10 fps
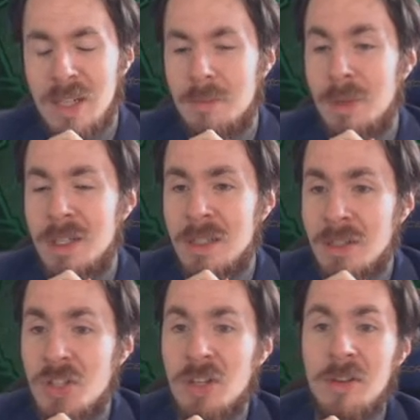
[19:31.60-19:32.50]
But
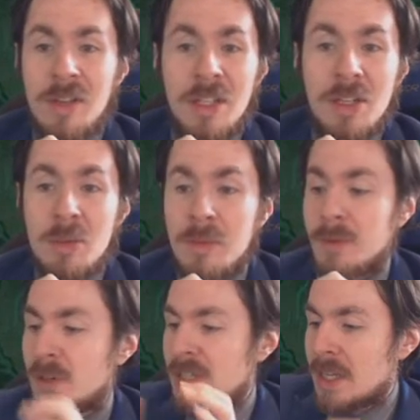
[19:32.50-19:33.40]
there's another thing to note
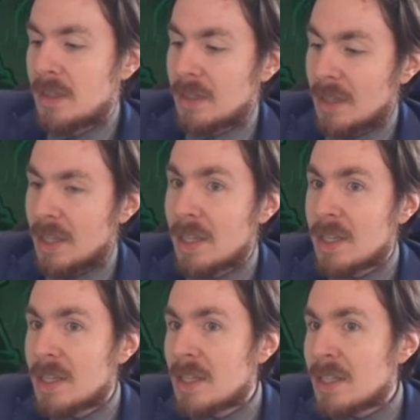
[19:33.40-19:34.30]
before cycling.
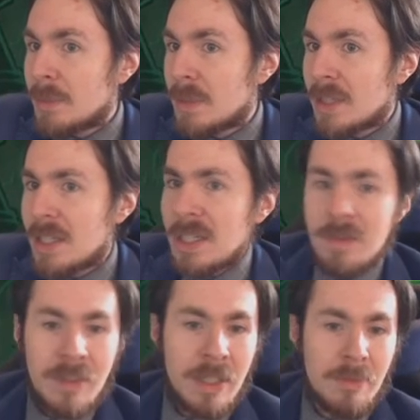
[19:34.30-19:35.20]
And I
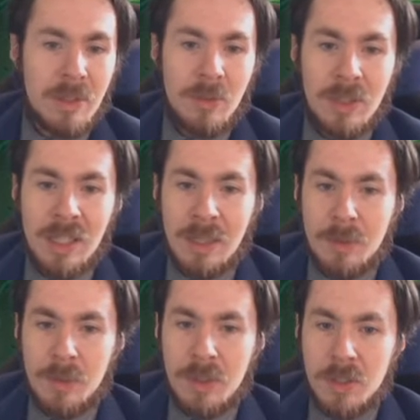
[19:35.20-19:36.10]
believe, yep, hold on. I'm
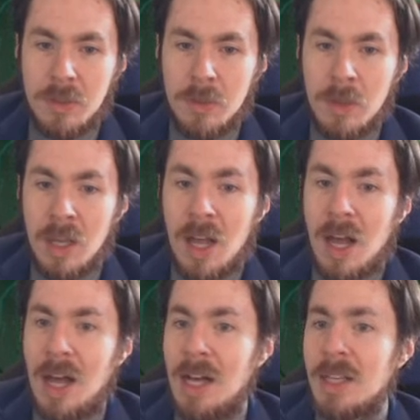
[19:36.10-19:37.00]
going to,
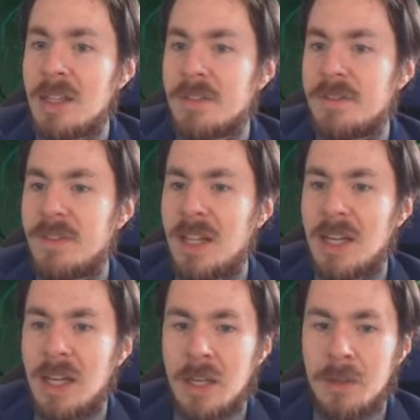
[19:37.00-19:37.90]
on the
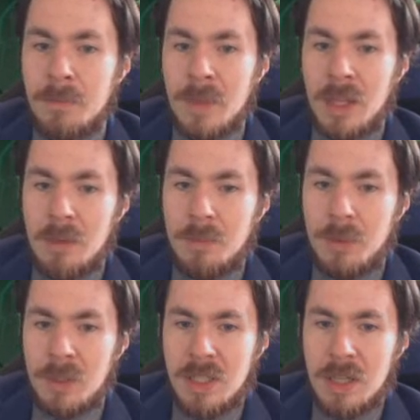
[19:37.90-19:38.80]
fly,
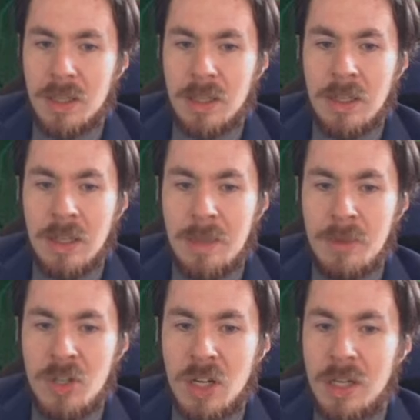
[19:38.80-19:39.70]
put an
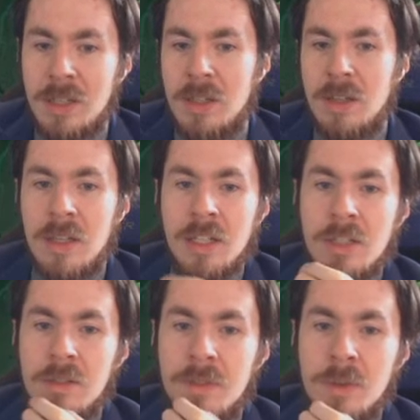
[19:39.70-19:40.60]
image on the thing.
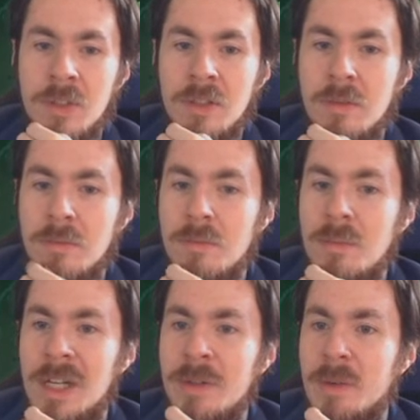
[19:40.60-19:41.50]
So if you would just
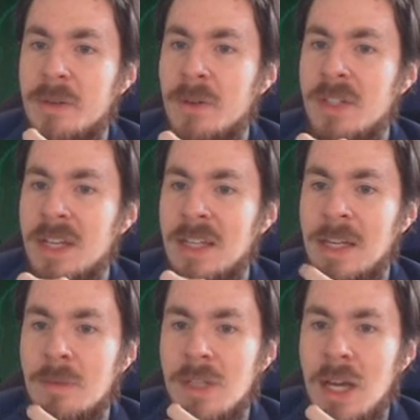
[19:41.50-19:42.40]
bear with me for a second,
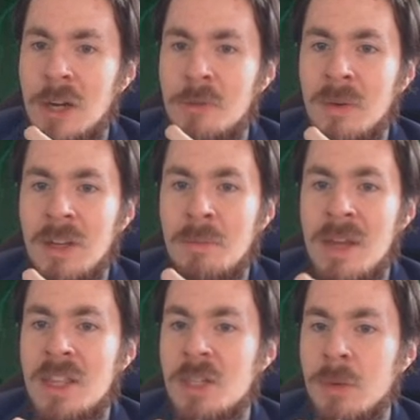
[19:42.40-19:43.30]
I'm tired, but I'm going to
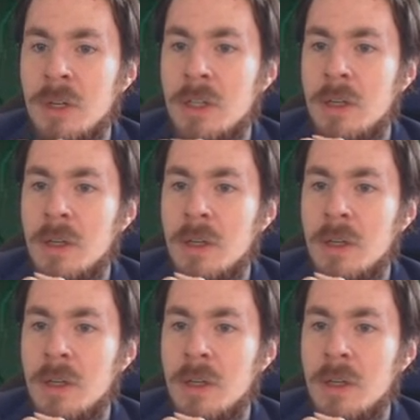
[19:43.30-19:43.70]
make this work.